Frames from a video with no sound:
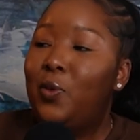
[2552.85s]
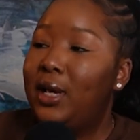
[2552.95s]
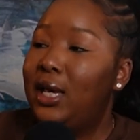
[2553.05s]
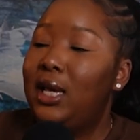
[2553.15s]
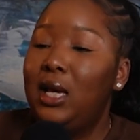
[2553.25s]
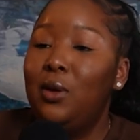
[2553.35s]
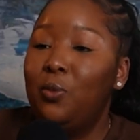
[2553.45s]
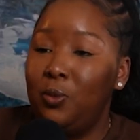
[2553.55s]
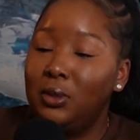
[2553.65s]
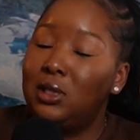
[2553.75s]
when
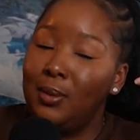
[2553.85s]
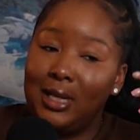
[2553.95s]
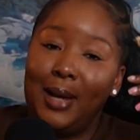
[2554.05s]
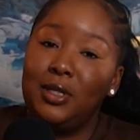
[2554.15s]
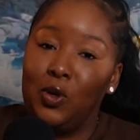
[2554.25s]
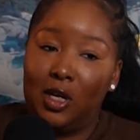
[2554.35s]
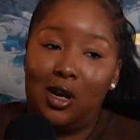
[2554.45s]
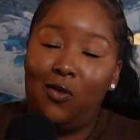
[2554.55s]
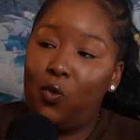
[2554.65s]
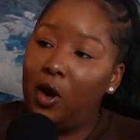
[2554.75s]
sometimes he'll get
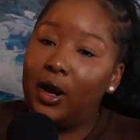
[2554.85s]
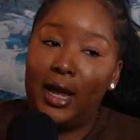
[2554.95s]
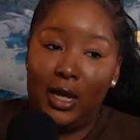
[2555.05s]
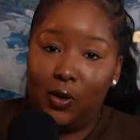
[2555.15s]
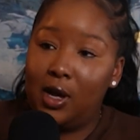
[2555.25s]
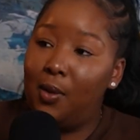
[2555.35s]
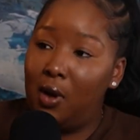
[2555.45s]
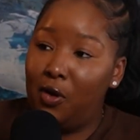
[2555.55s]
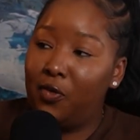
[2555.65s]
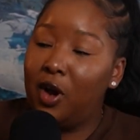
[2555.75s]
off work and he'll come
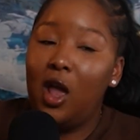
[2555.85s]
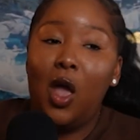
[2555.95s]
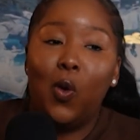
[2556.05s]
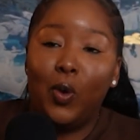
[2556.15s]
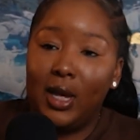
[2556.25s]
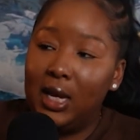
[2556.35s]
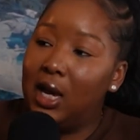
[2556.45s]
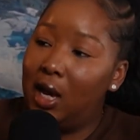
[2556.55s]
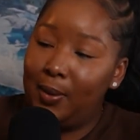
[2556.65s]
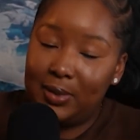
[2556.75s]
over. When he
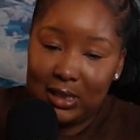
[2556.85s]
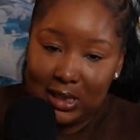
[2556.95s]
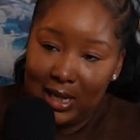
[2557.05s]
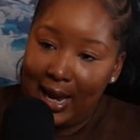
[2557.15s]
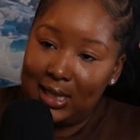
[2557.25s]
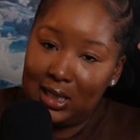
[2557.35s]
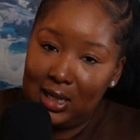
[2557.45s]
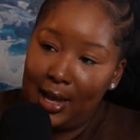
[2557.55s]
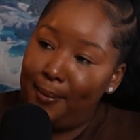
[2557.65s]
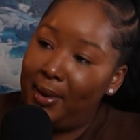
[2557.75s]
comes and slides
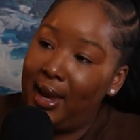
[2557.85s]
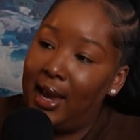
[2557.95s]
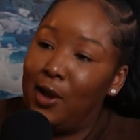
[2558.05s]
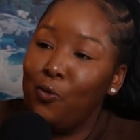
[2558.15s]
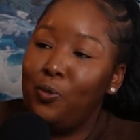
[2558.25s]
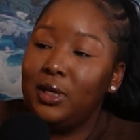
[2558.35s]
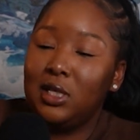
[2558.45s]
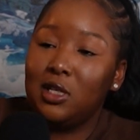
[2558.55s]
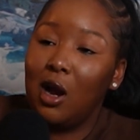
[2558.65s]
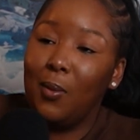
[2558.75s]
in that bed and puts
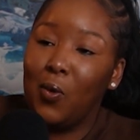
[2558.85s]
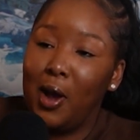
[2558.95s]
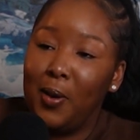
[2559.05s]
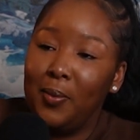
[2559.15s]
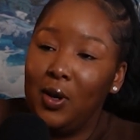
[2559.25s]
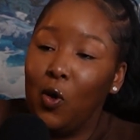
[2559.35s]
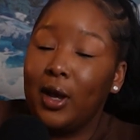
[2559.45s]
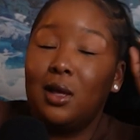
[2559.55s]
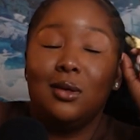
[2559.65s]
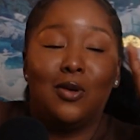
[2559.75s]
his arm around me, or
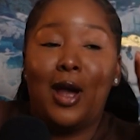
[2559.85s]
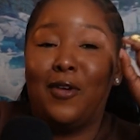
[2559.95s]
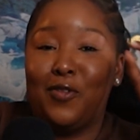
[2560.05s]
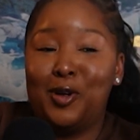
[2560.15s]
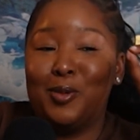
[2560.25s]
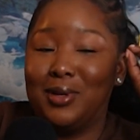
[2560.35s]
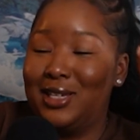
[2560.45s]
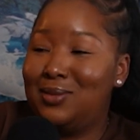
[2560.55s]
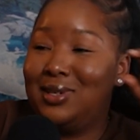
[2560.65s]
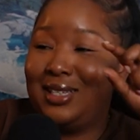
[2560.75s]
I feel him
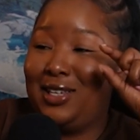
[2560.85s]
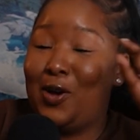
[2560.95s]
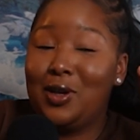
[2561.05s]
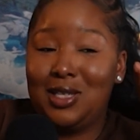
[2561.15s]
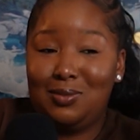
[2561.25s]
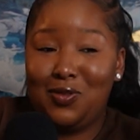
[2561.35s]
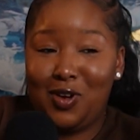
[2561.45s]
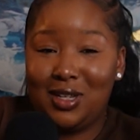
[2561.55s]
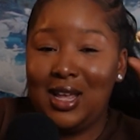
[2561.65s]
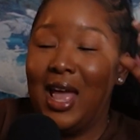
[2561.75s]
kiss me because he gonna kiss me
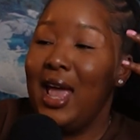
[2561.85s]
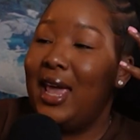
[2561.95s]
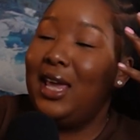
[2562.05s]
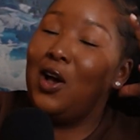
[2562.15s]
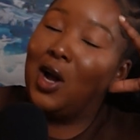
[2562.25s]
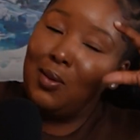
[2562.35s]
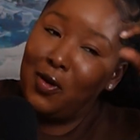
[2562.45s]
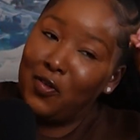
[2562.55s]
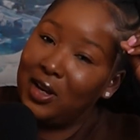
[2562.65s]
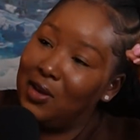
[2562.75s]
first, and he gonna come
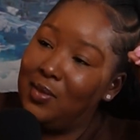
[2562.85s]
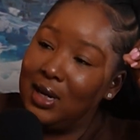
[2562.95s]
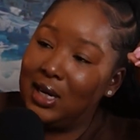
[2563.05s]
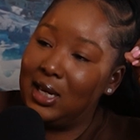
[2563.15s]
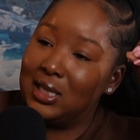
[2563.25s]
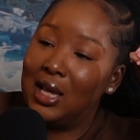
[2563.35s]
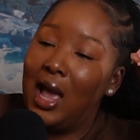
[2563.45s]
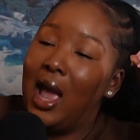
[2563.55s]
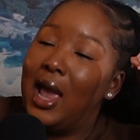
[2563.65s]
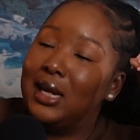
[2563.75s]
over and give me a kiss.
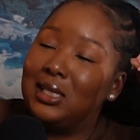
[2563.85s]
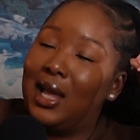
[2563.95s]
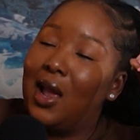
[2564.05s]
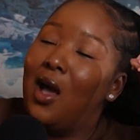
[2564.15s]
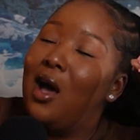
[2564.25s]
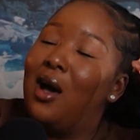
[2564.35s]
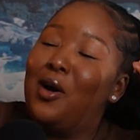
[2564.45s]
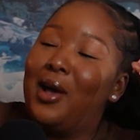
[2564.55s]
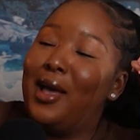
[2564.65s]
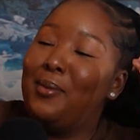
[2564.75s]
It's like,
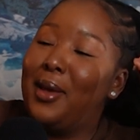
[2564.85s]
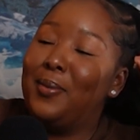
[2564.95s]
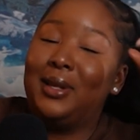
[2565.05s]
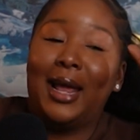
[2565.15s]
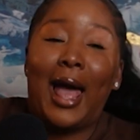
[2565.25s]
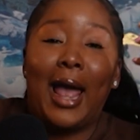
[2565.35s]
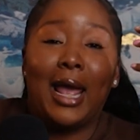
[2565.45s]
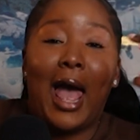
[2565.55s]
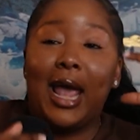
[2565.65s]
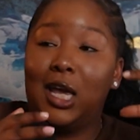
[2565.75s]
oh hey baby, like I